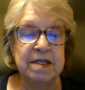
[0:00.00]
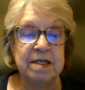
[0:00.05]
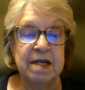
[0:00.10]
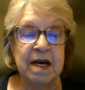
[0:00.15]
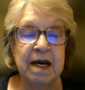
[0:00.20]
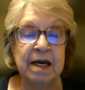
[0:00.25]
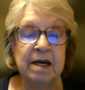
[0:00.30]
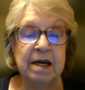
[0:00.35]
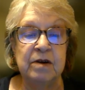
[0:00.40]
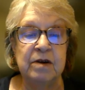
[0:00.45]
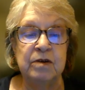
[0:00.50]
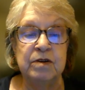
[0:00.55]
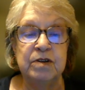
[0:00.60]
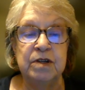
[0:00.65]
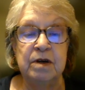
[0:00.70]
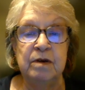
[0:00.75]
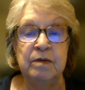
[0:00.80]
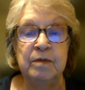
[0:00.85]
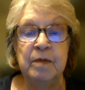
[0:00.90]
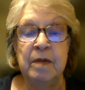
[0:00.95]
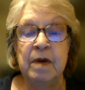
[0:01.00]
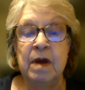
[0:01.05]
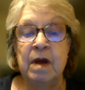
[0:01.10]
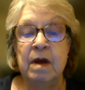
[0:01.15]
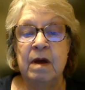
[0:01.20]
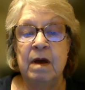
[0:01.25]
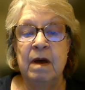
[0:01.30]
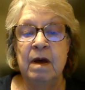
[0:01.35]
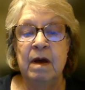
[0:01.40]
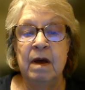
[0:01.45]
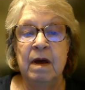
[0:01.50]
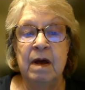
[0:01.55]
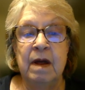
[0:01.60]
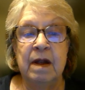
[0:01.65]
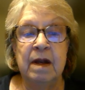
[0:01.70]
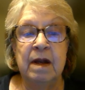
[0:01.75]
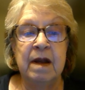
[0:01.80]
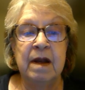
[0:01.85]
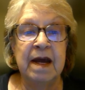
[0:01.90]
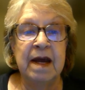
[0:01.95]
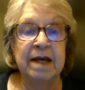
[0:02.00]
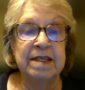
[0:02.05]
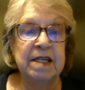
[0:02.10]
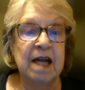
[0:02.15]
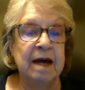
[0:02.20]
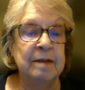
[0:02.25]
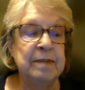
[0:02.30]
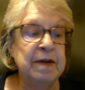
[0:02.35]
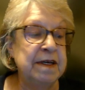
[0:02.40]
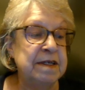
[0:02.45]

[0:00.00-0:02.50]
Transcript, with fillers: two. Next slide, please.